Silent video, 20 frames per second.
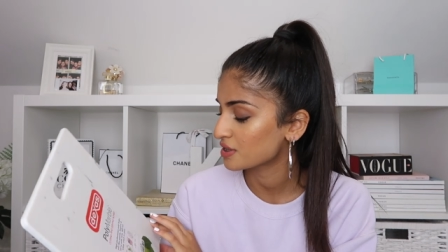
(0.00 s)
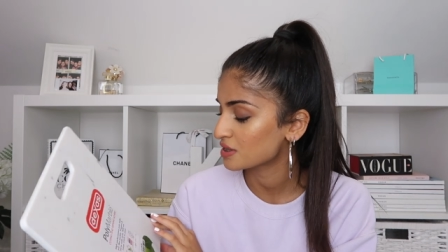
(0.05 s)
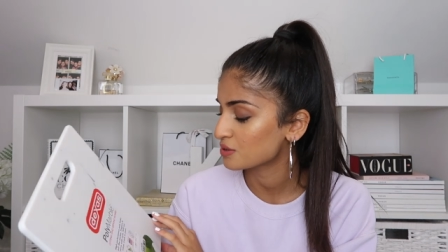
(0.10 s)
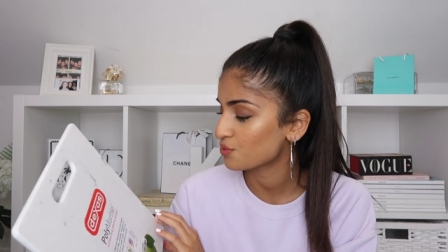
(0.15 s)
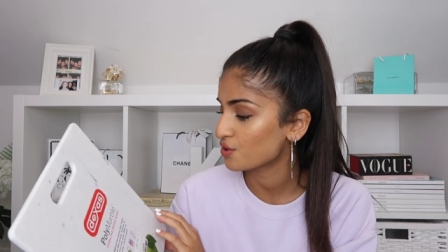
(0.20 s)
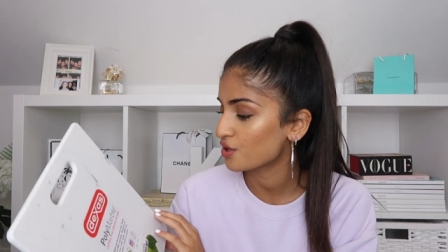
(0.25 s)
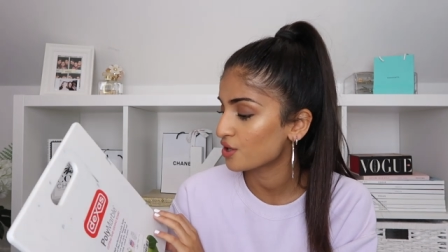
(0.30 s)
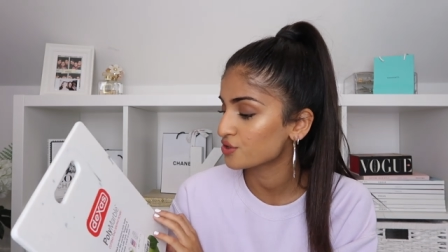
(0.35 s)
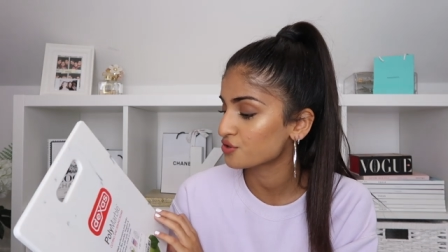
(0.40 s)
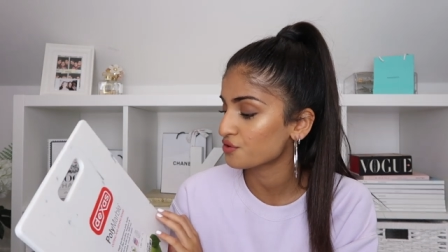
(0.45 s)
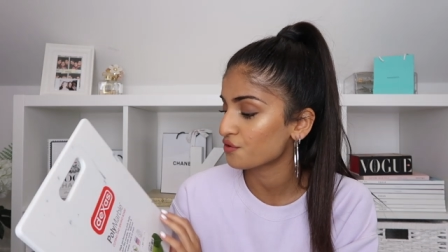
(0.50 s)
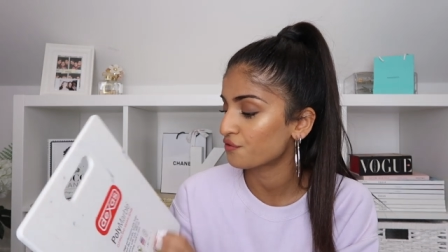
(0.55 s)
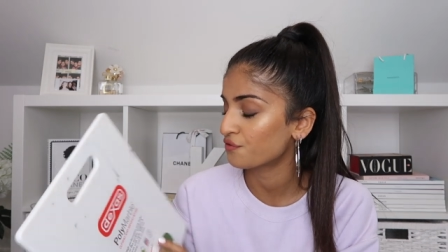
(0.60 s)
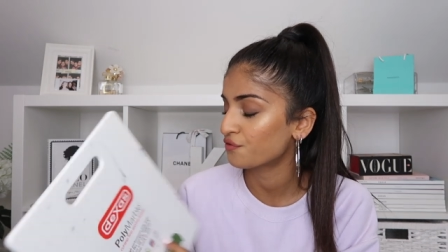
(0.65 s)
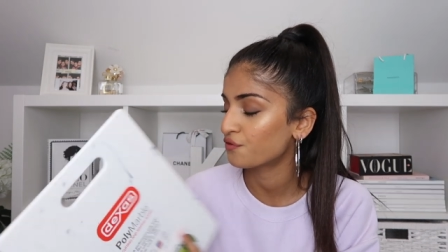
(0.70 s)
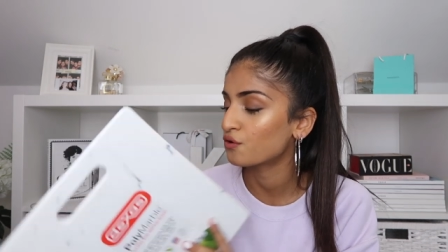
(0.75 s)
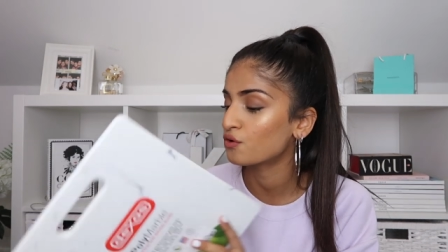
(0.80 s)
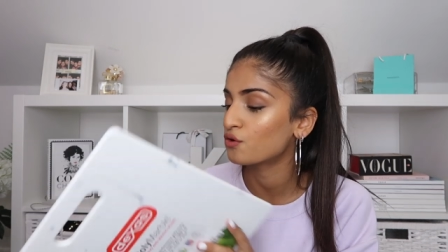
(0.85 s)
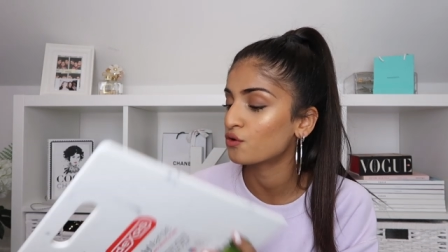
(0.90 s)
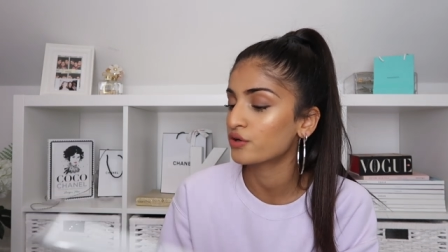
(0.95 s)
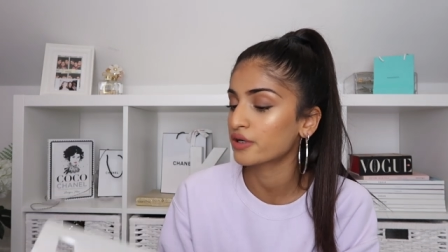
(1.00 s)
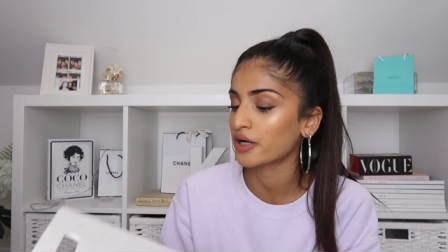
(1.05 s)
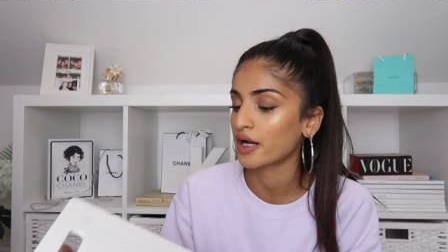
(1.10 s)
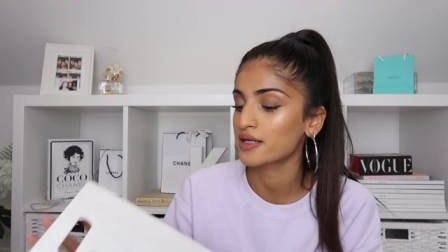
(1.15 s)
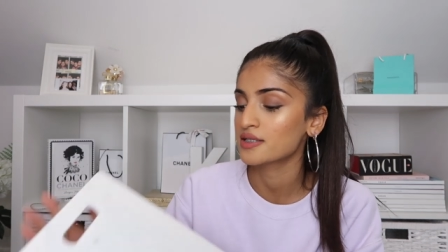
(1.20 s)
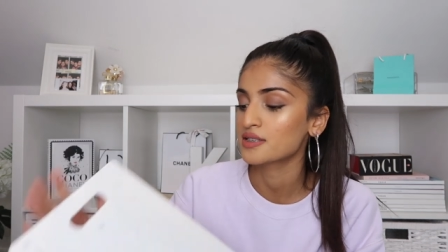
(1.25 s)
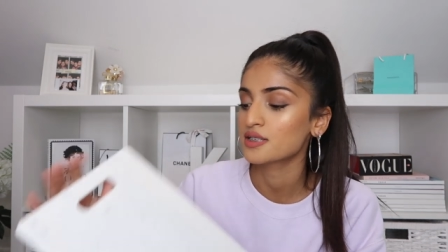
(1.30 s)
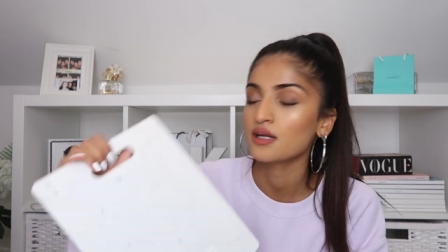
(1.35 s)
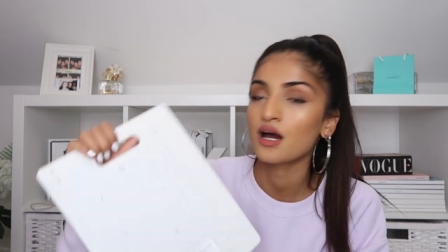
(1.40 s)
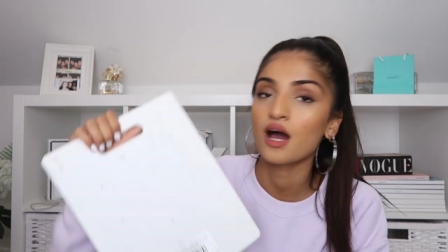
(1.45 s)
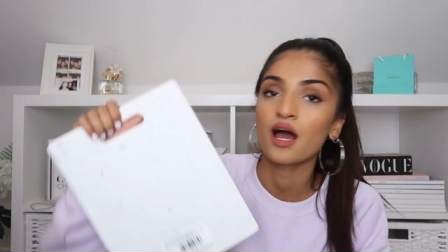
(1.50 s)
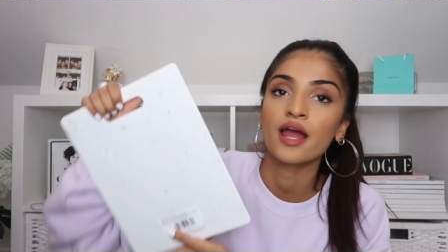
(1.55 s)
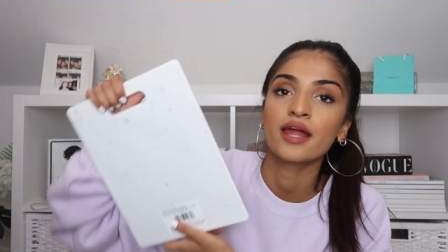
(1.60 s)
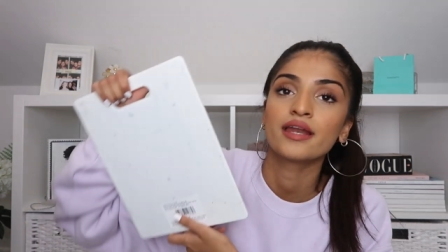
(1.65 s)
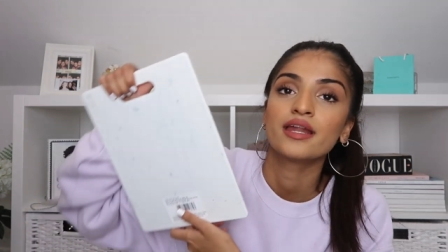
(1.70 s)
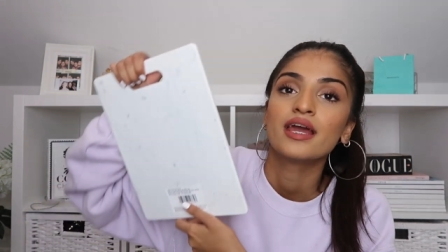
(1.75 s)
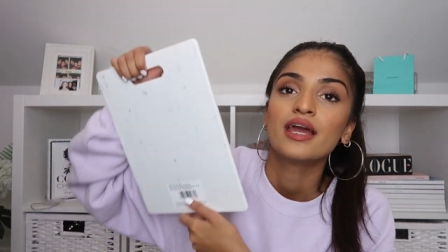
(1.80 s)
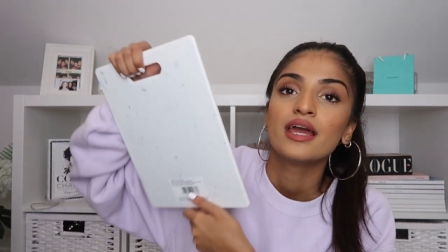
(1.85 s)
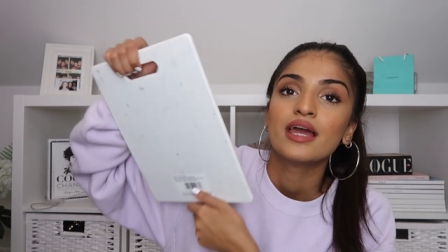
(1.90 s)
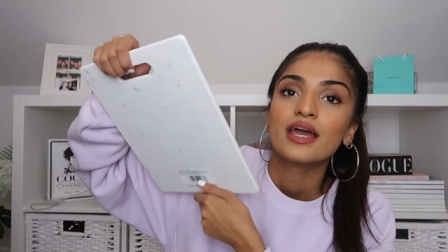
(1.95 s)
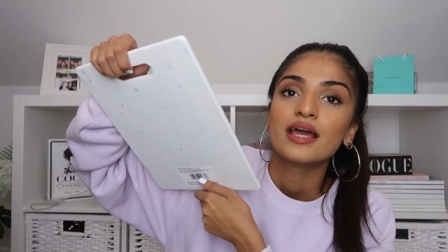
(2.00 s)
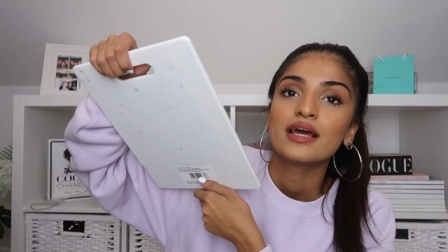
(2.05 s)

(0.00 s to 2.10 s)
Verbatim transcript: This was four ninety-nine.